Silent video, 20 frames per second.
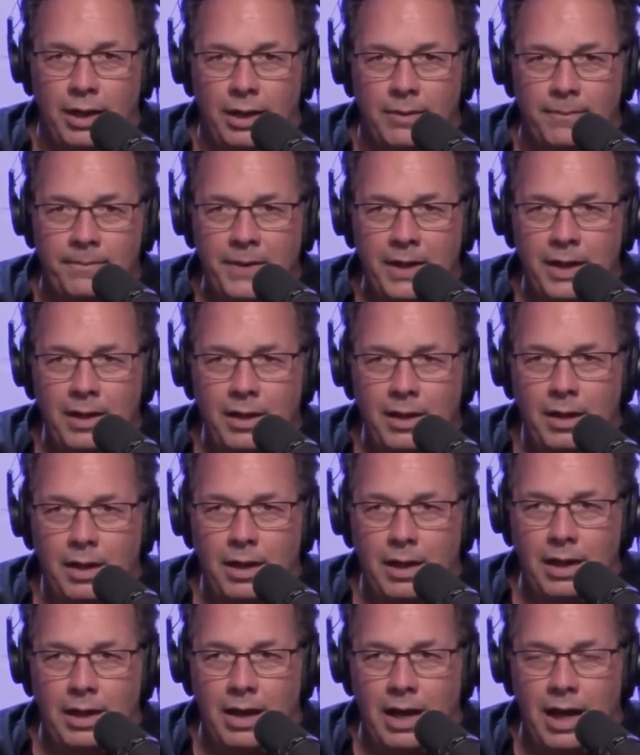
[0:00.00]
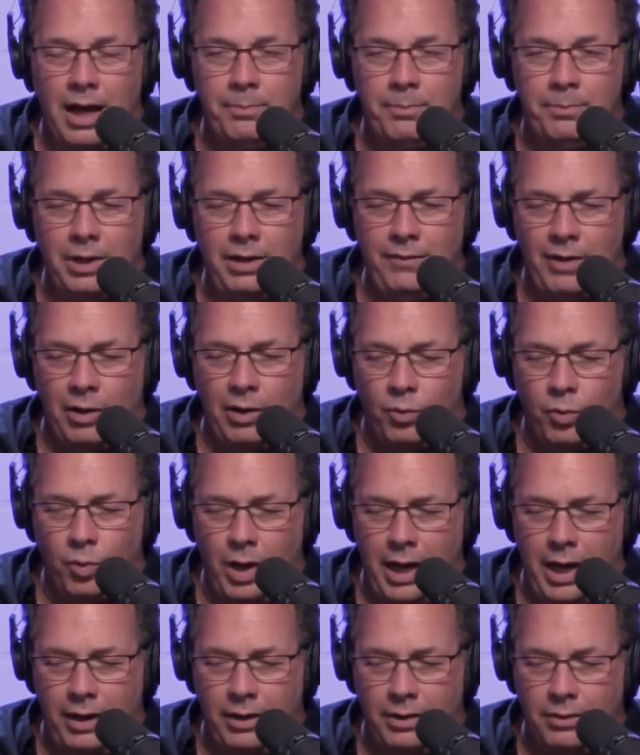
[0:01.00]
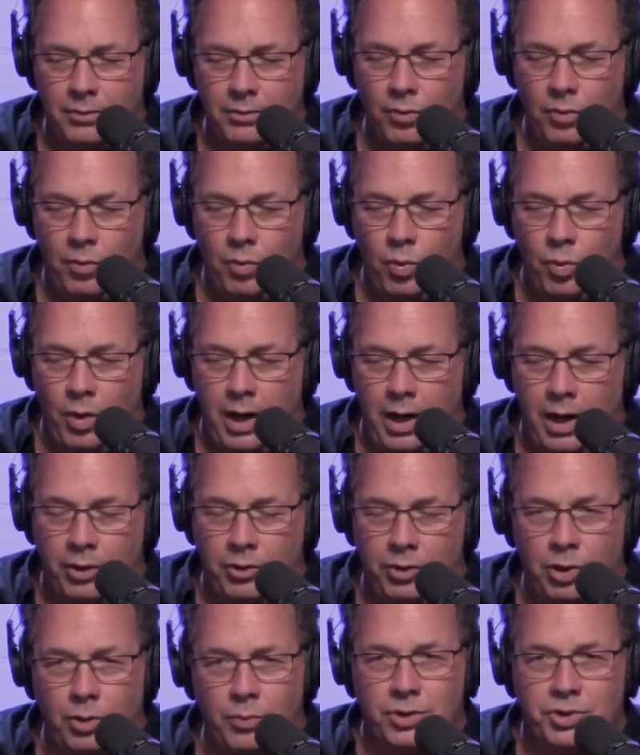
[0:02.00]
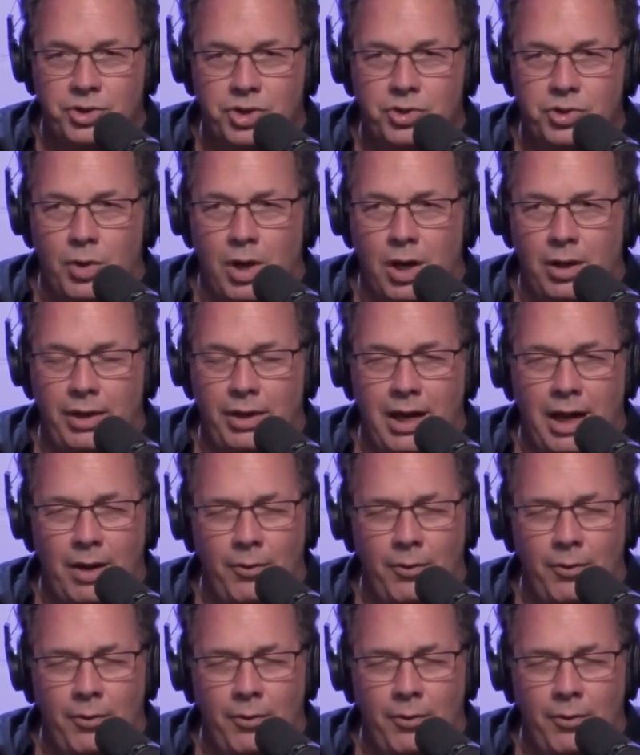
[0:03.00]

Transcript: And I believe I read where you were struggling.